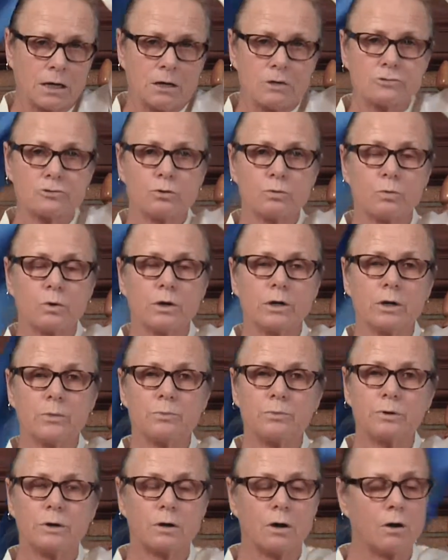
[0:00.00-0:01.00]
So we're going to
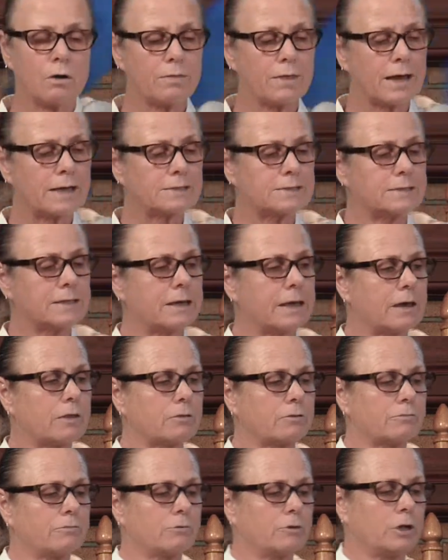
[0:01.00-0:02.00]
put all that
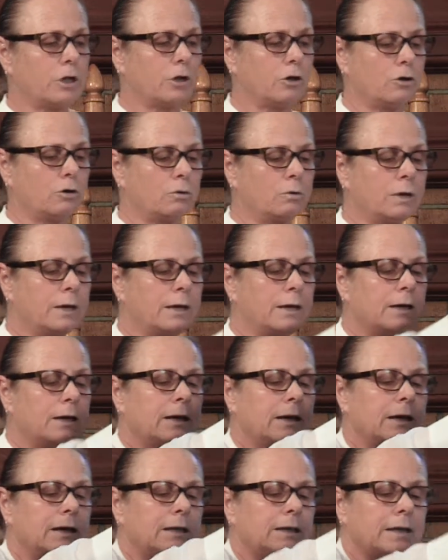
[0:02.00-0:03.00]
together for you.
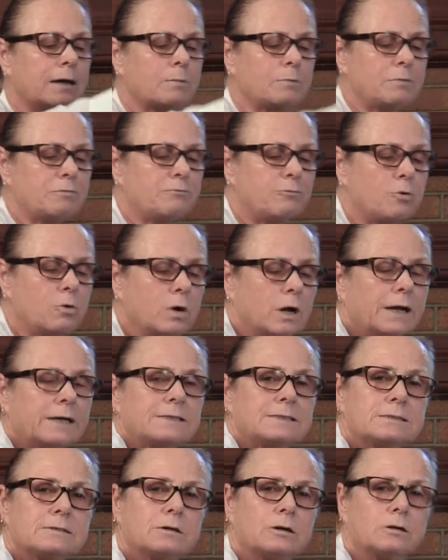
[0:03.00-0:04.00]
Now, before I
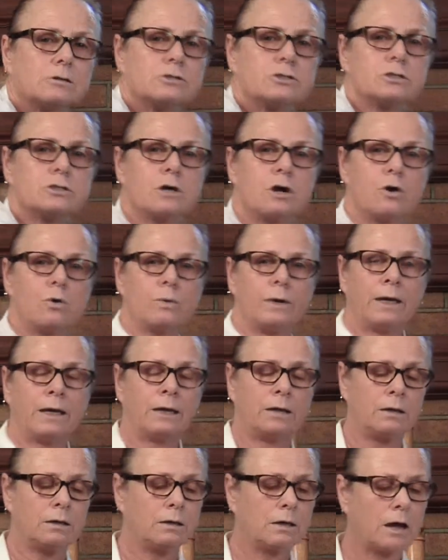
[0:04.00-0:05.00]
start
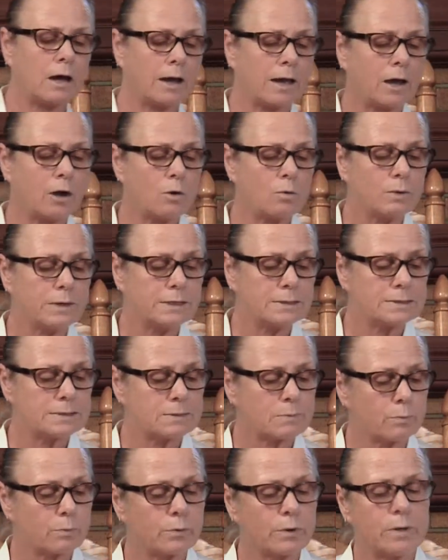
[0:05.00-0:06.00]
sewing, I always
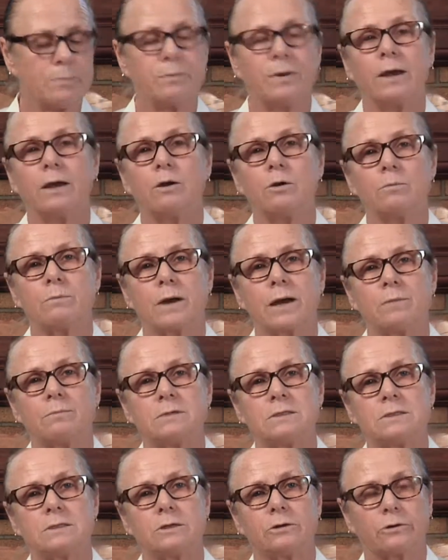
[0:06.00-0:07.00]
prepare my
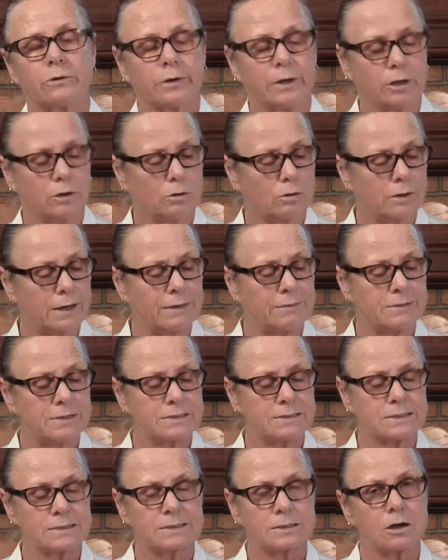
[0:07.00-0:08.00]
material, and
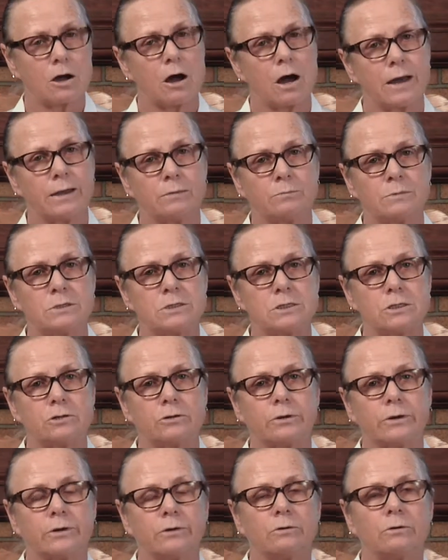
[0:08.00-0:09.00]
this is cotton
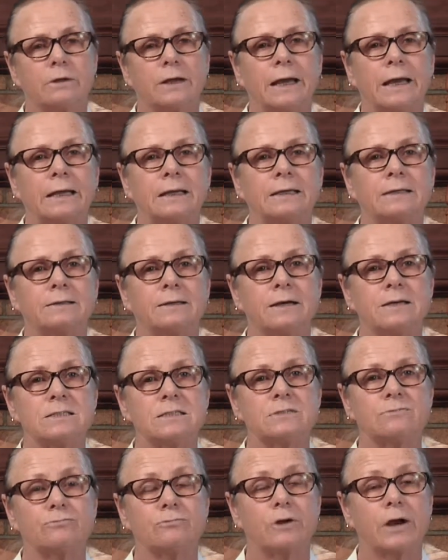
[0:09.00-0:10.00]
material, and it
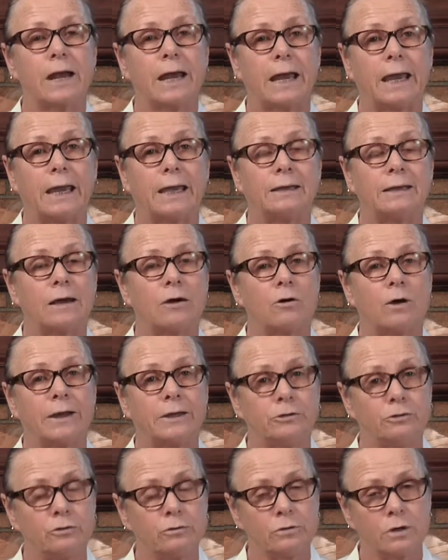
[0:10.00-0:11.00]
does fray. Now, I
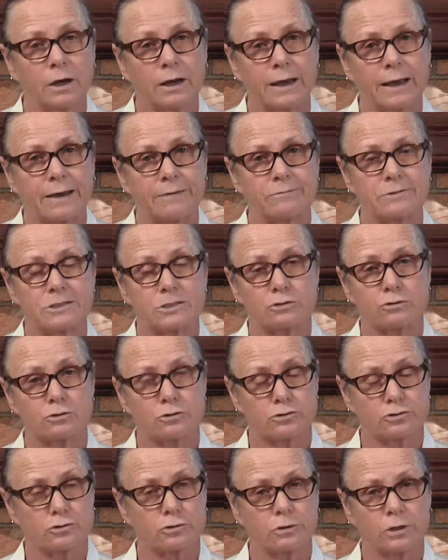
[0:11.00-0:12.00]
do not have a
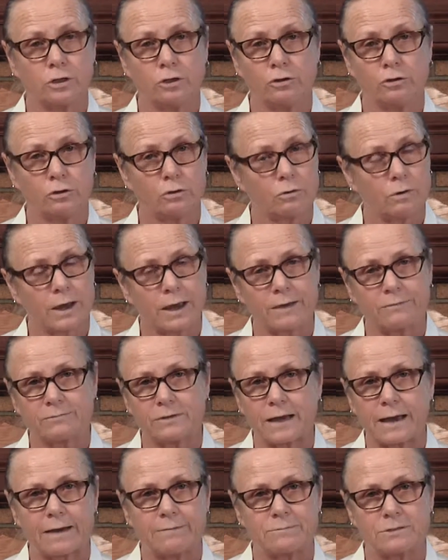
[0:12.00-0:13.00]
serger, and you don't have
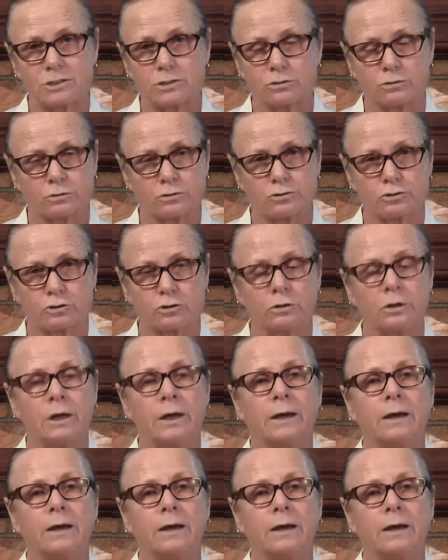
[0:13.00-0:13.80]
to have a serger.